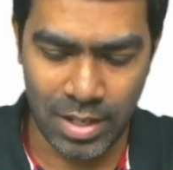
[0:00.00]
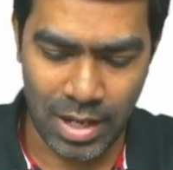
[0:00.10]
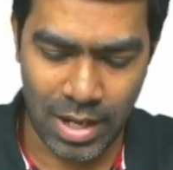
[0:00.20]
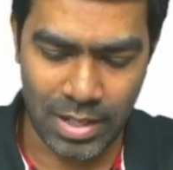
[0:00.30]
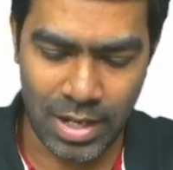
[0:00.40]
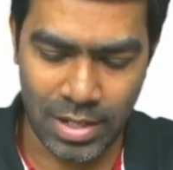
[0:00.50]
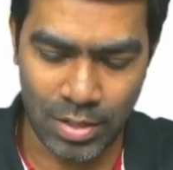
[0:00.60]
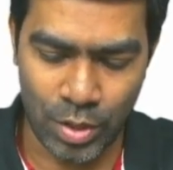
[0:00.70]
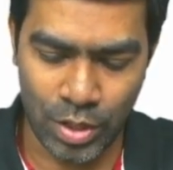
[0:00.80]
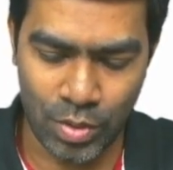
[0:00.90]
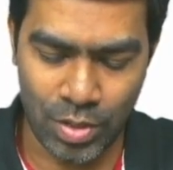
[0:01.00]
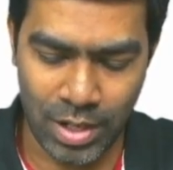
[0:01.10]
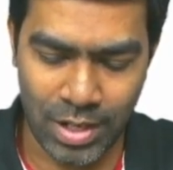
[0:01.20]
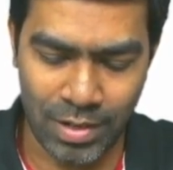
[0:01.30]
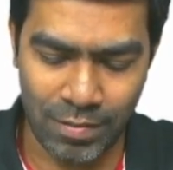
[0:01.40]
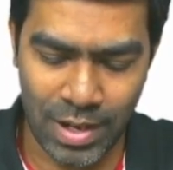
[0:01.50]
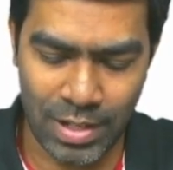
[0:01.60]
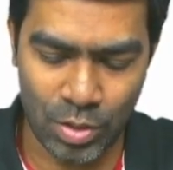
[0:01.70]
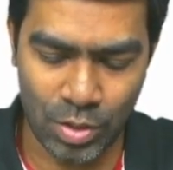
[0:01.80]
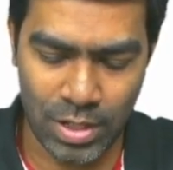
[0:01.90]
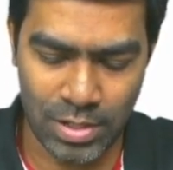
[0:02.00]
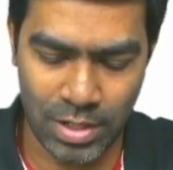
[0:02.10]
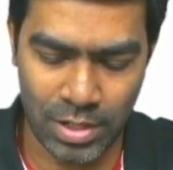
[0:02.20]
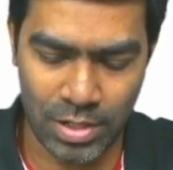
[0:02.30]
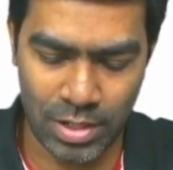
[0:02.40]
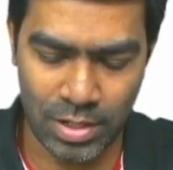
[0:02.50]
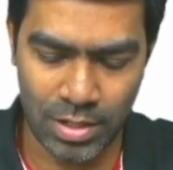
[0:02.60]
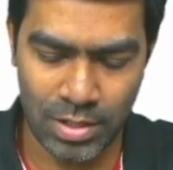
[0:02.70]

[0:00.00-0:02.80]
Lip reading: and that is going to trigger vasoconstriction.